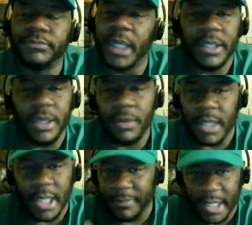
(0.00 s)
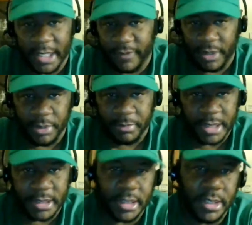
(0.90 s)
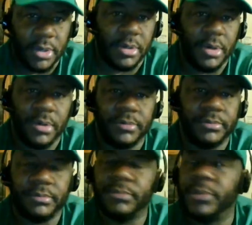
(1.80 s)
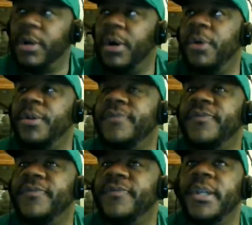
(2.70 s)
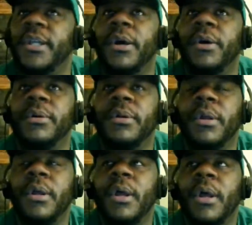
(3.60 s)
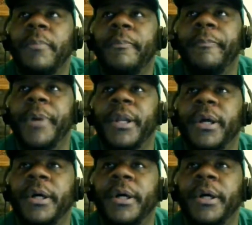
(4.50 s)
now you know what? I'm not even gonna mention it on this video. But